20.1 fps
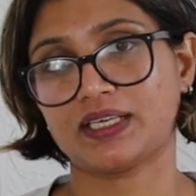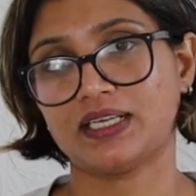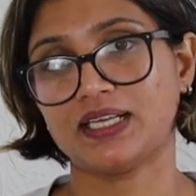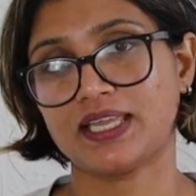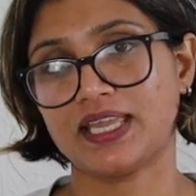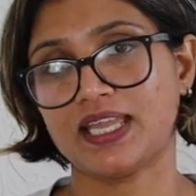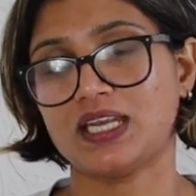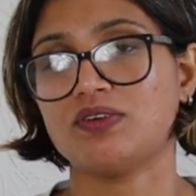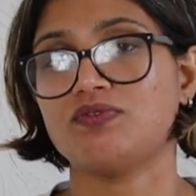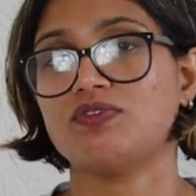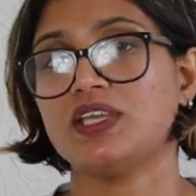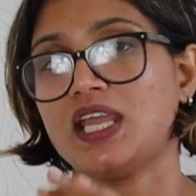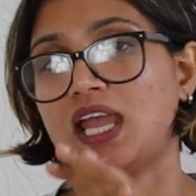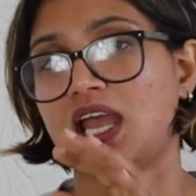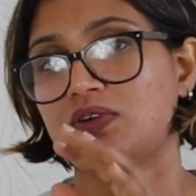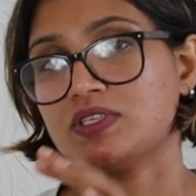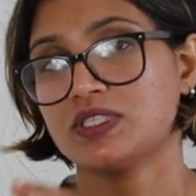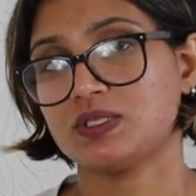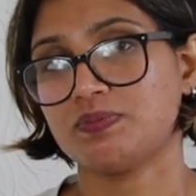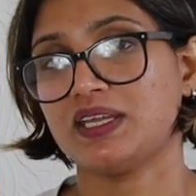again we
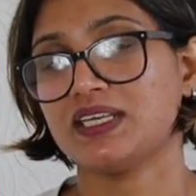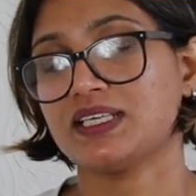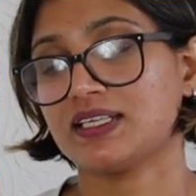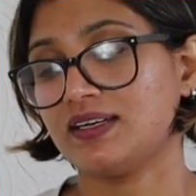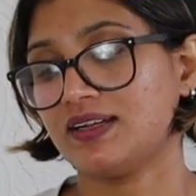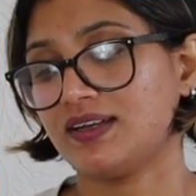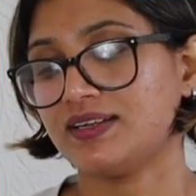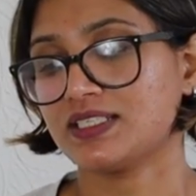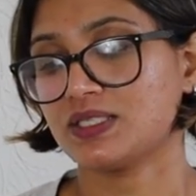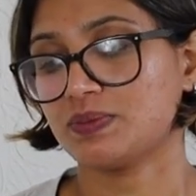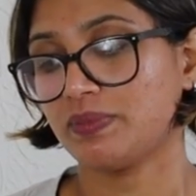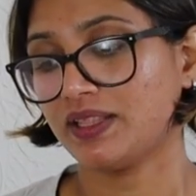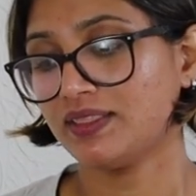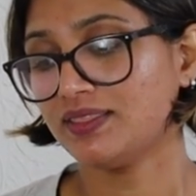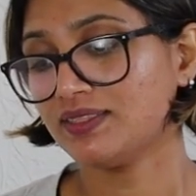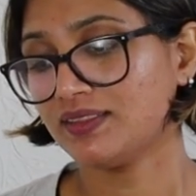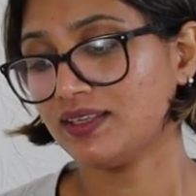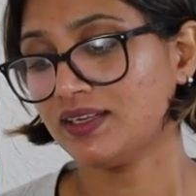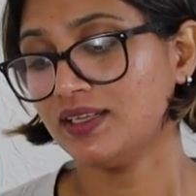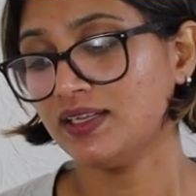have spent last
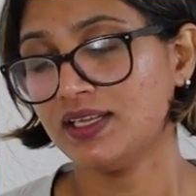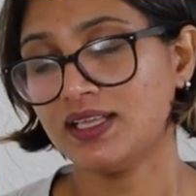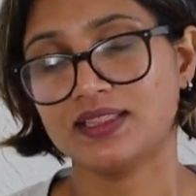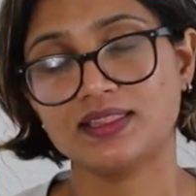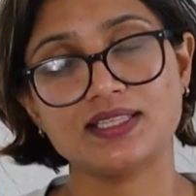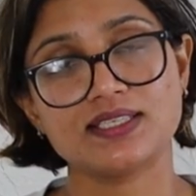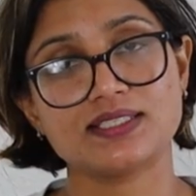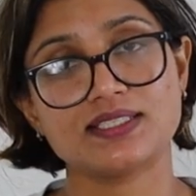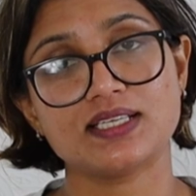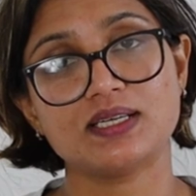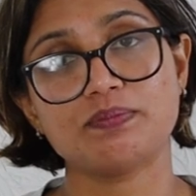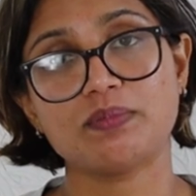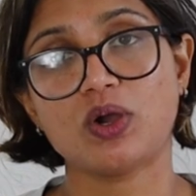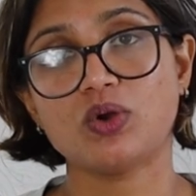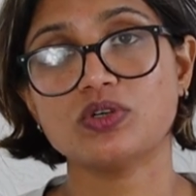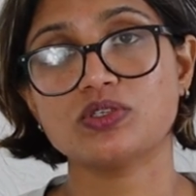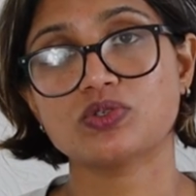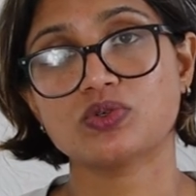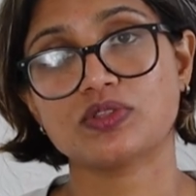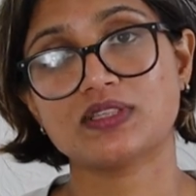month this
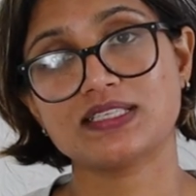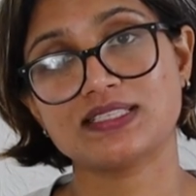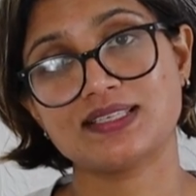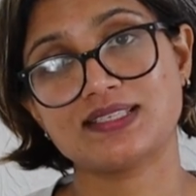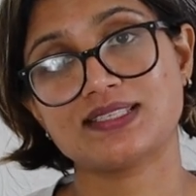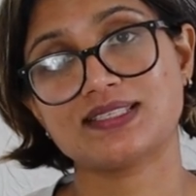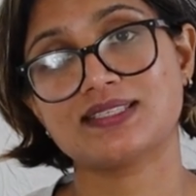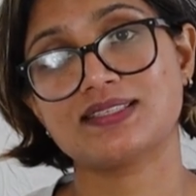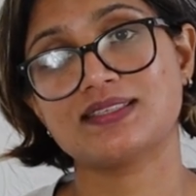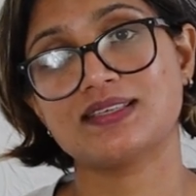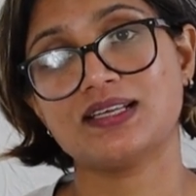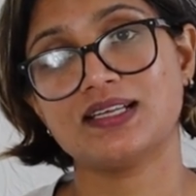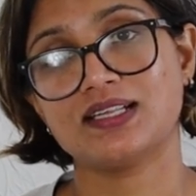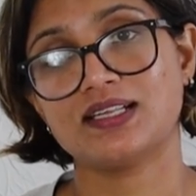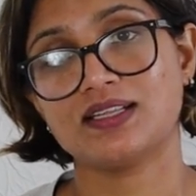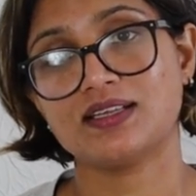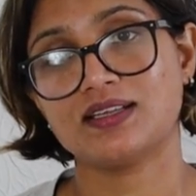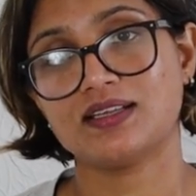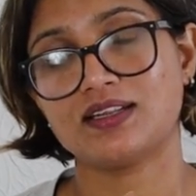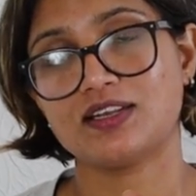amount. So this is
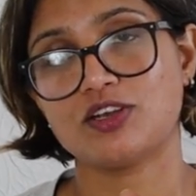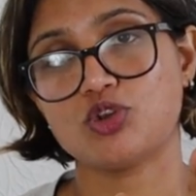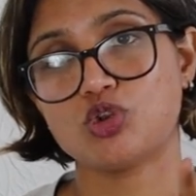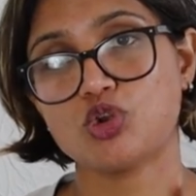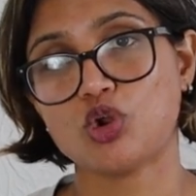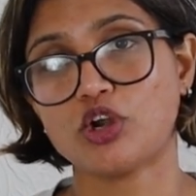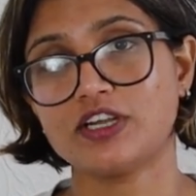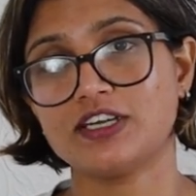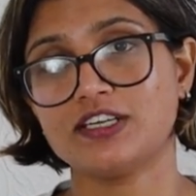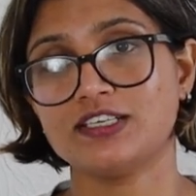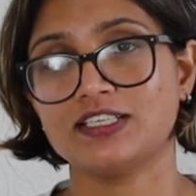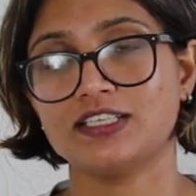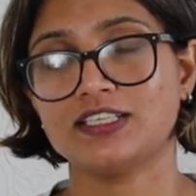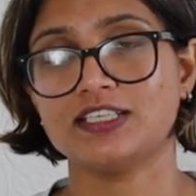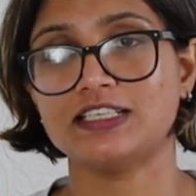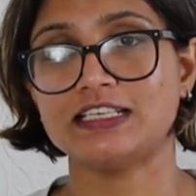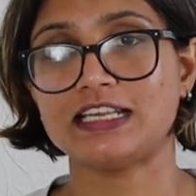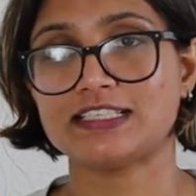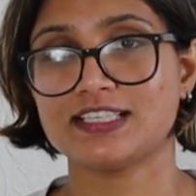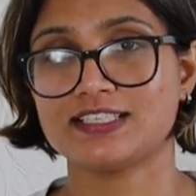not
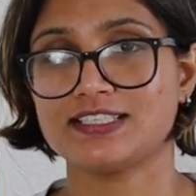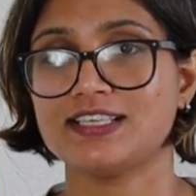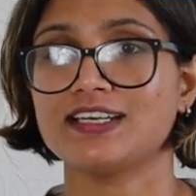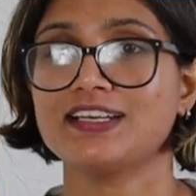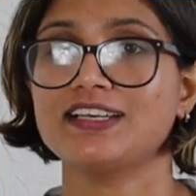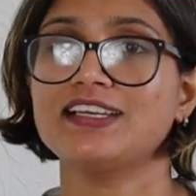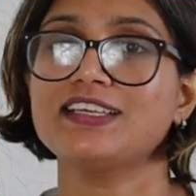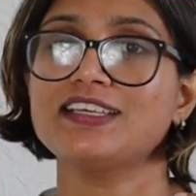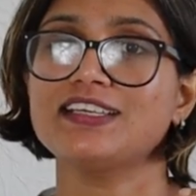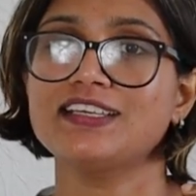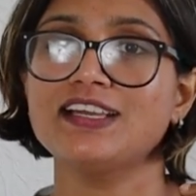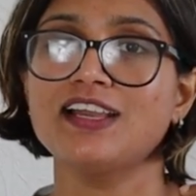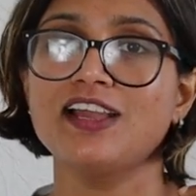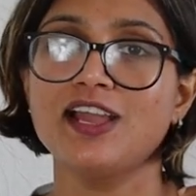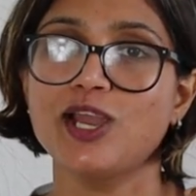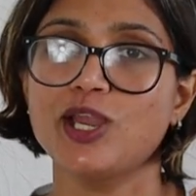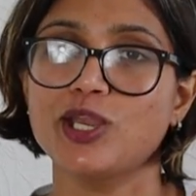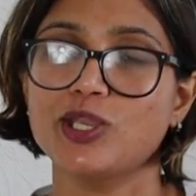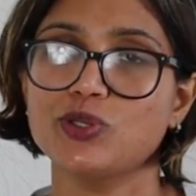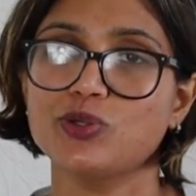necessarily,
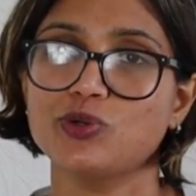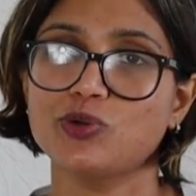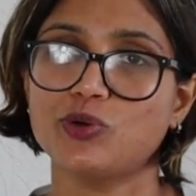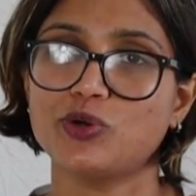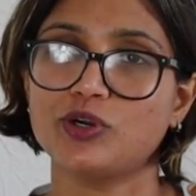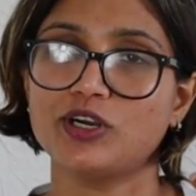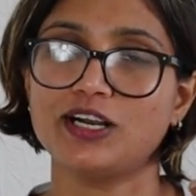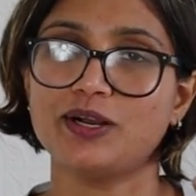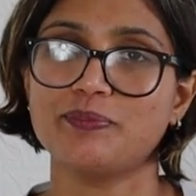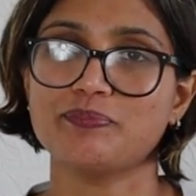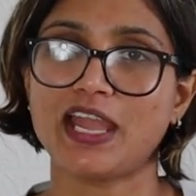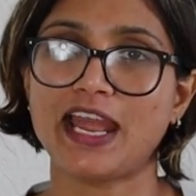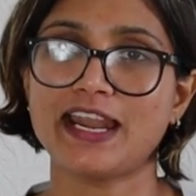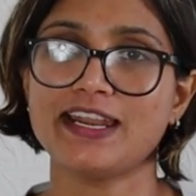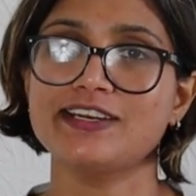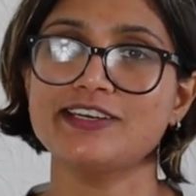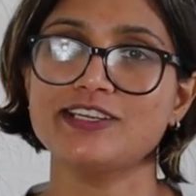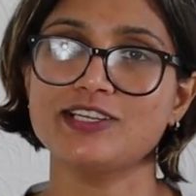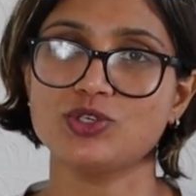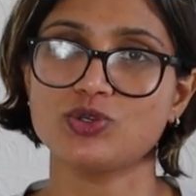you know,
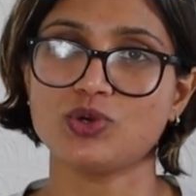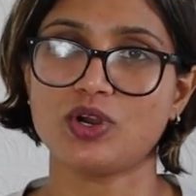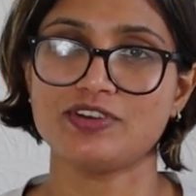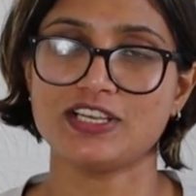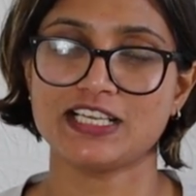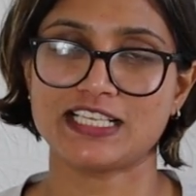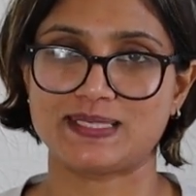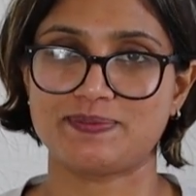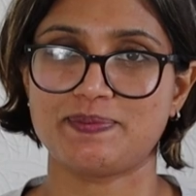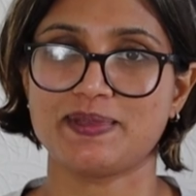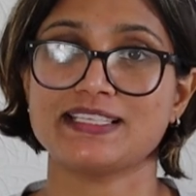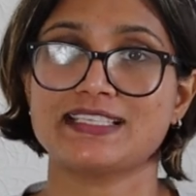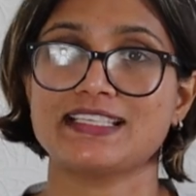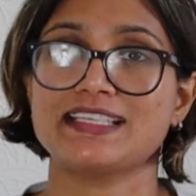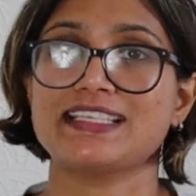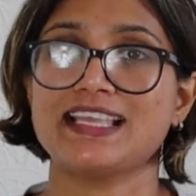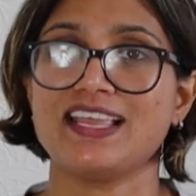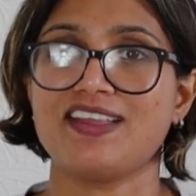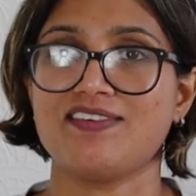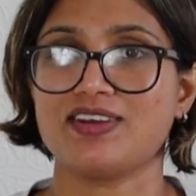added into our
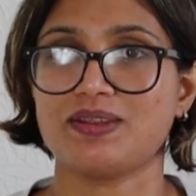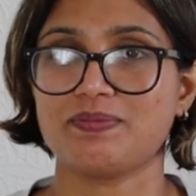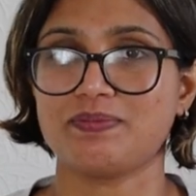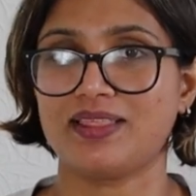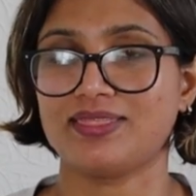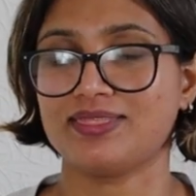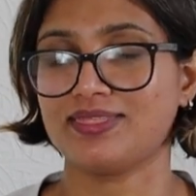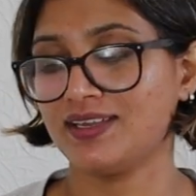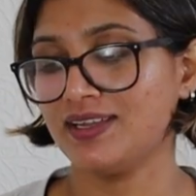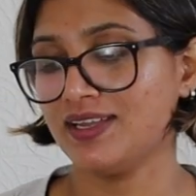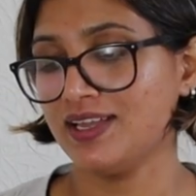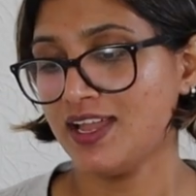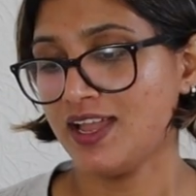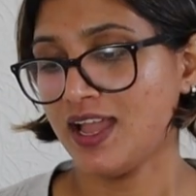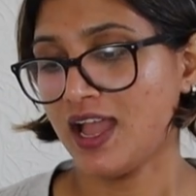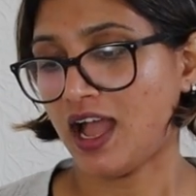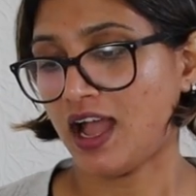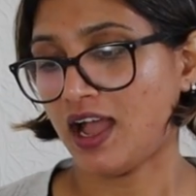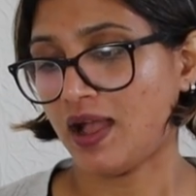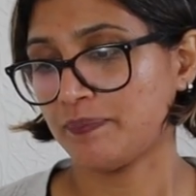expenses every month.
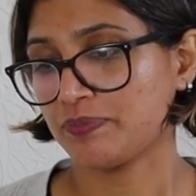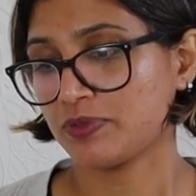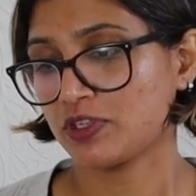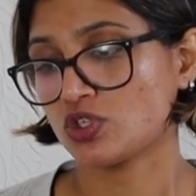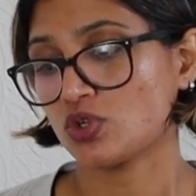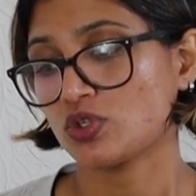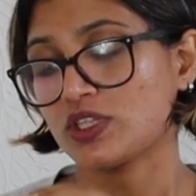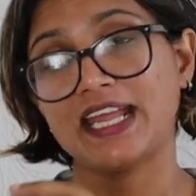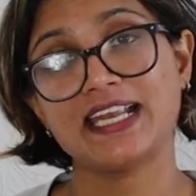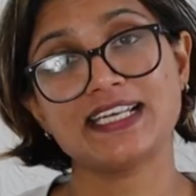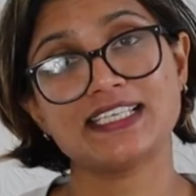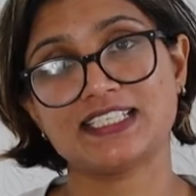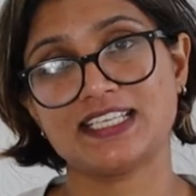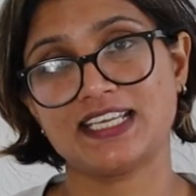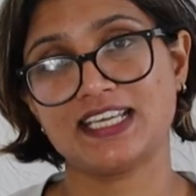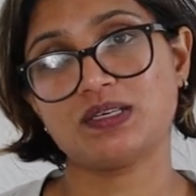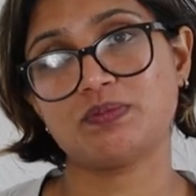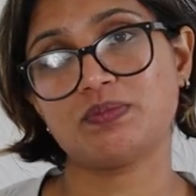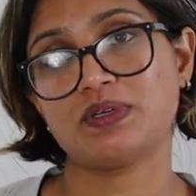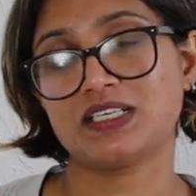So the
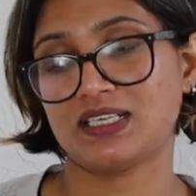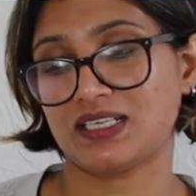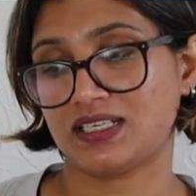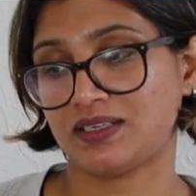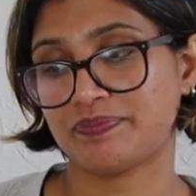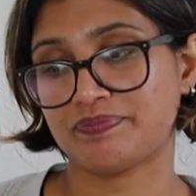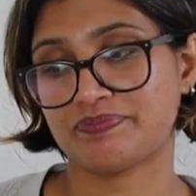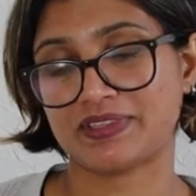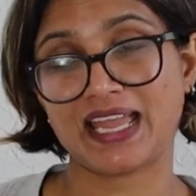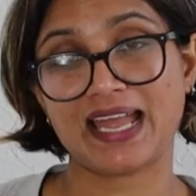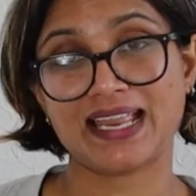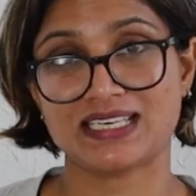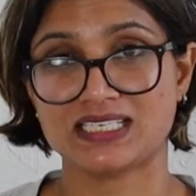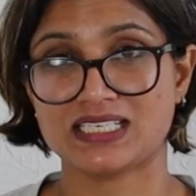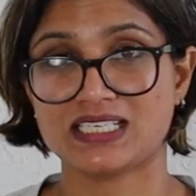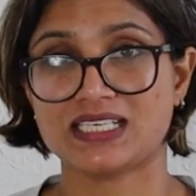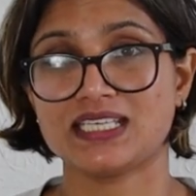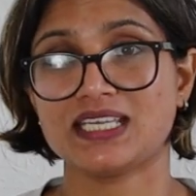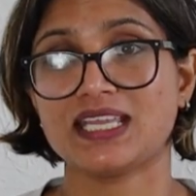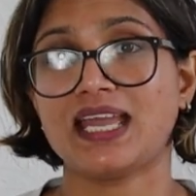entertainment
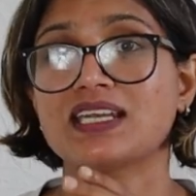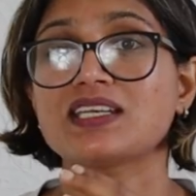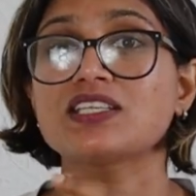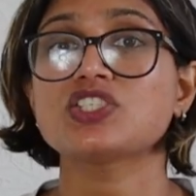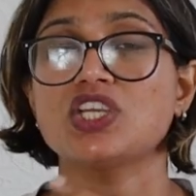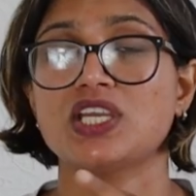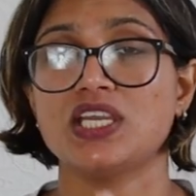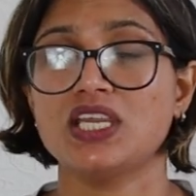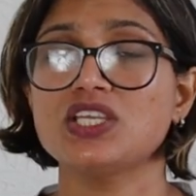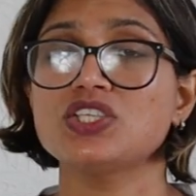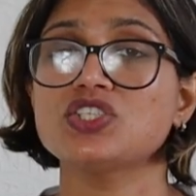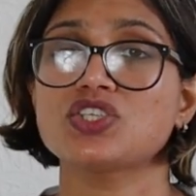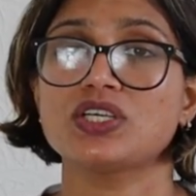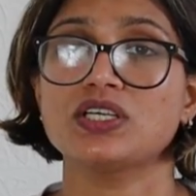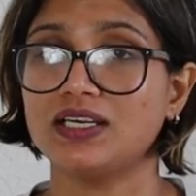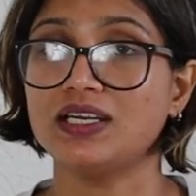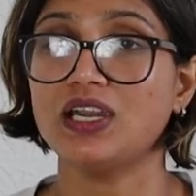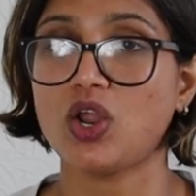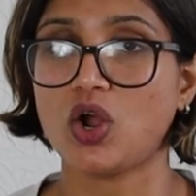category can change a